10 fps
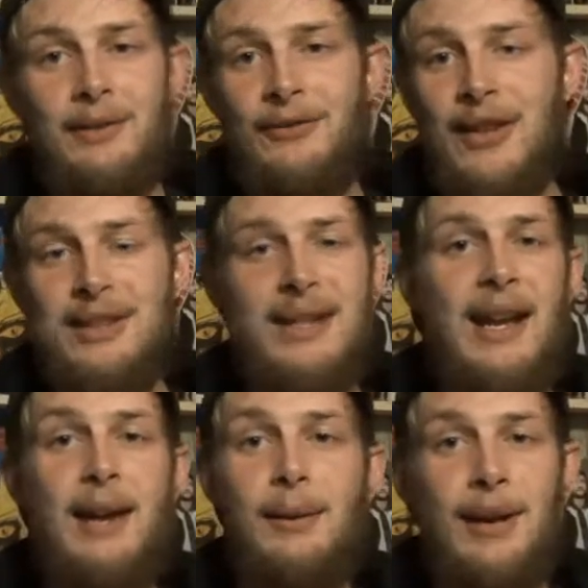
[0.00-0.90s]
Vince
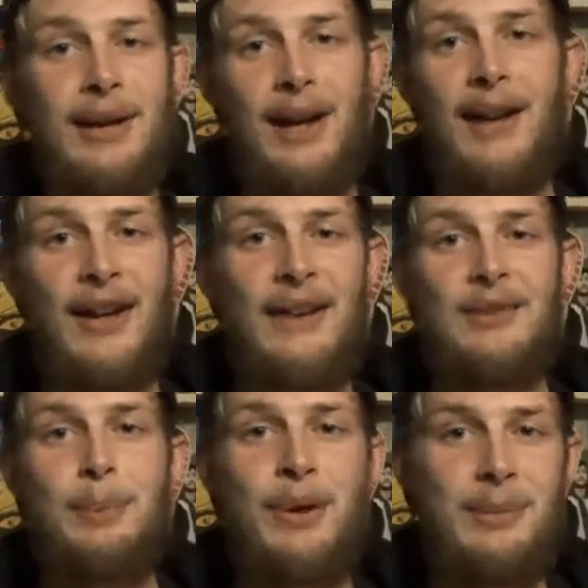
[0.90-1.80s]
Neil, I have
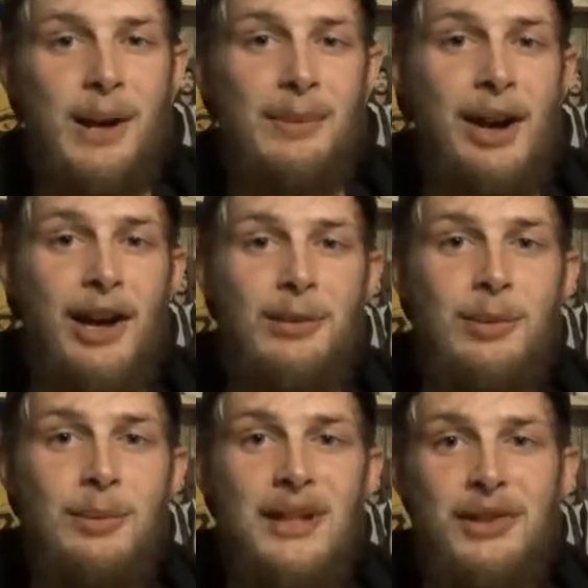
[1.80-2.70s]
to put him on my
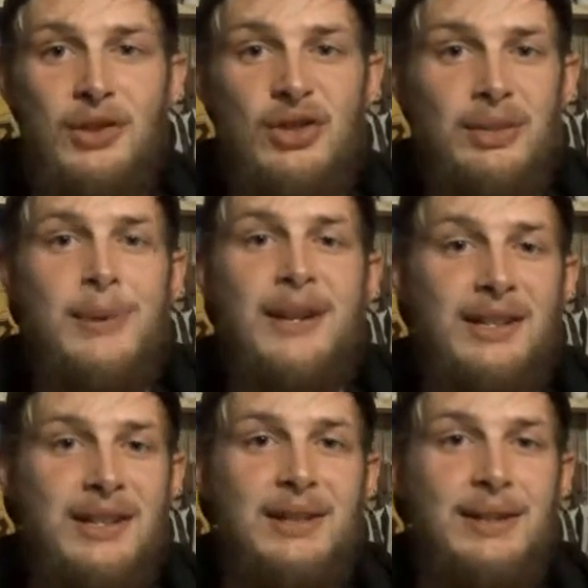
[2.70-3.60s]
honorable mentions just
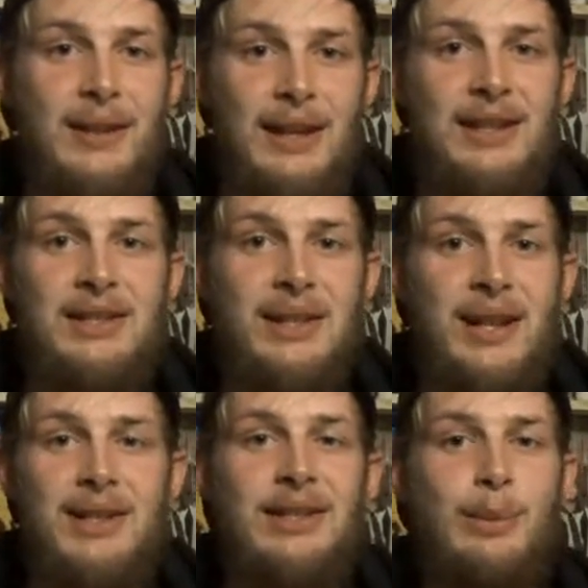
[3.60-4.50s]
because he's
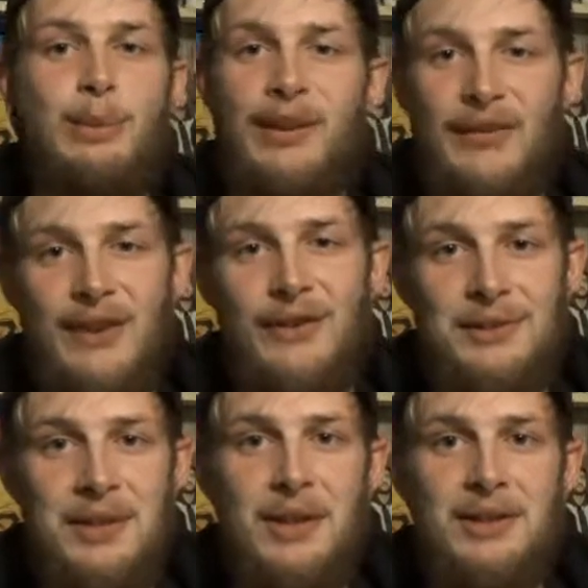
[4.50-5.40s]
singing some of my favorite
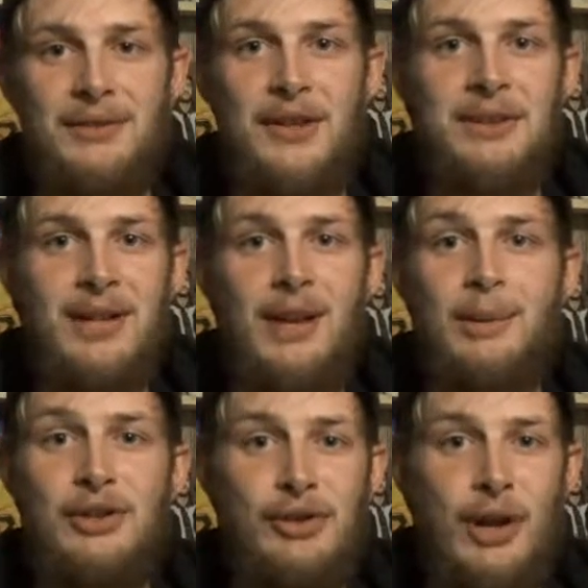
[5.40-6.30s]
songs of all time.
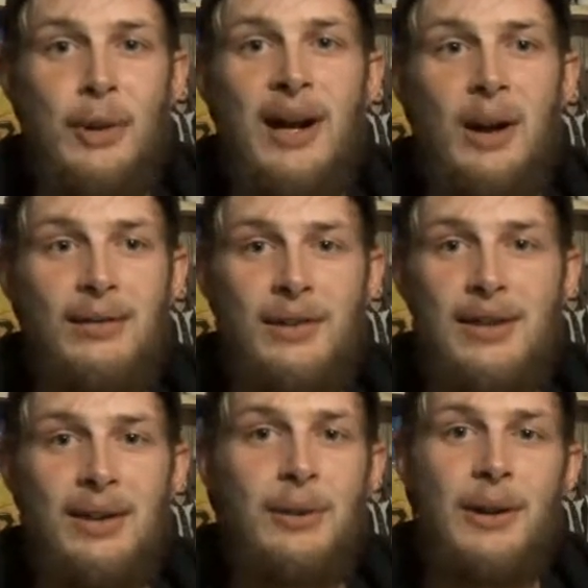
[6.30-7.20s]
His show, however,
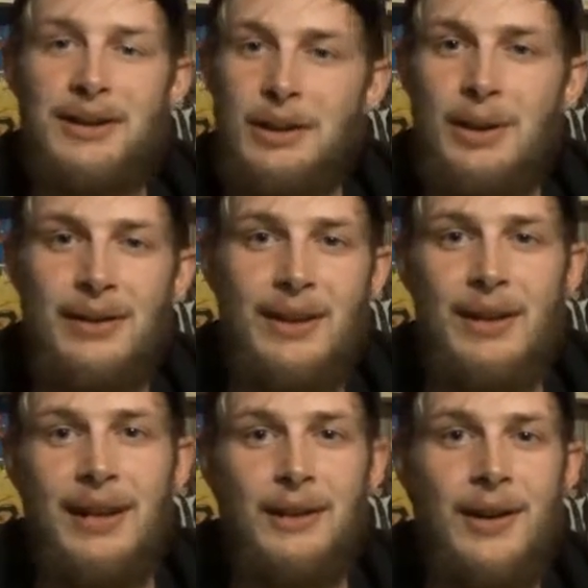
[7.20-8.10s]
didn't really do anything
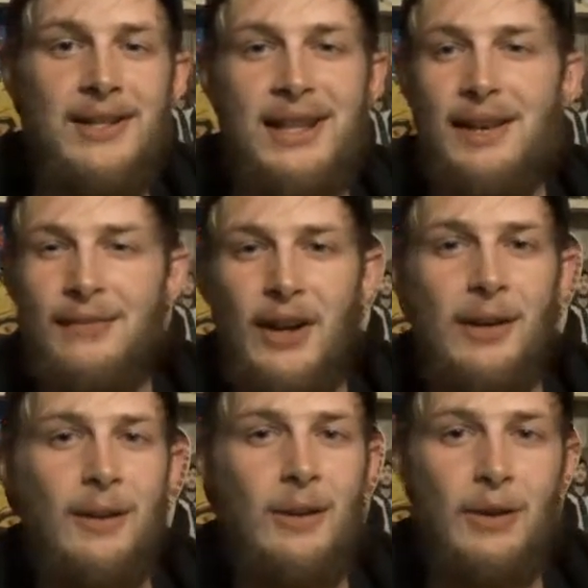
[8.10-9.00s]
that crazy. He had very
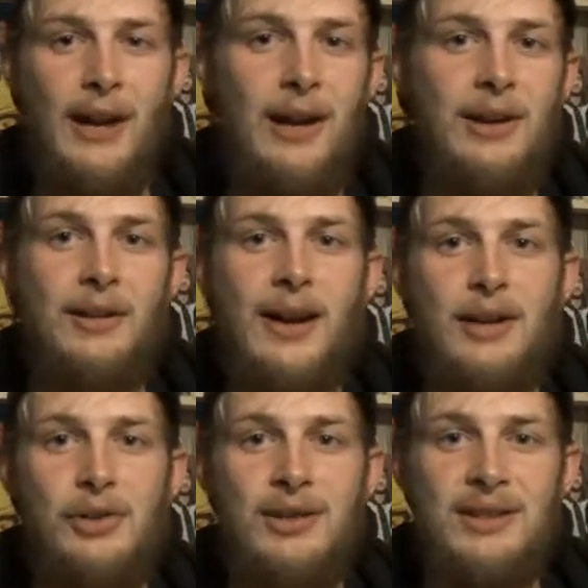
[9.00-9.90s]
little crowd
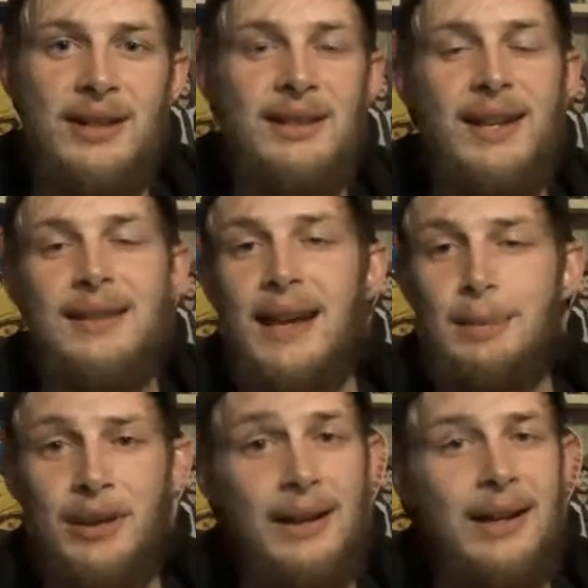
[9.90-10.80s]
interactions, things like
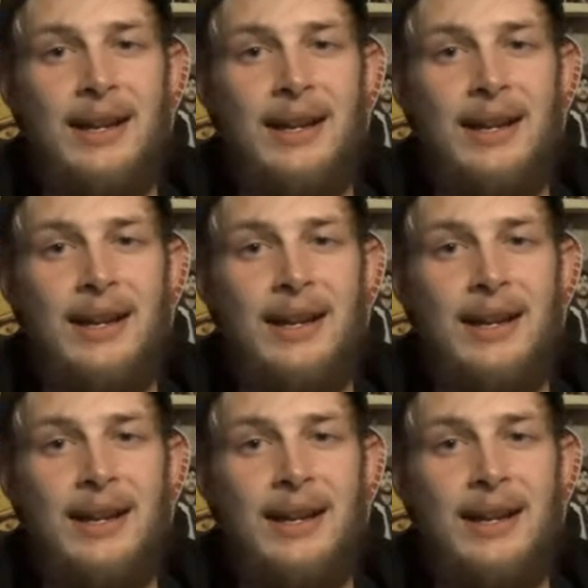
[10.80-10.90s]
that, but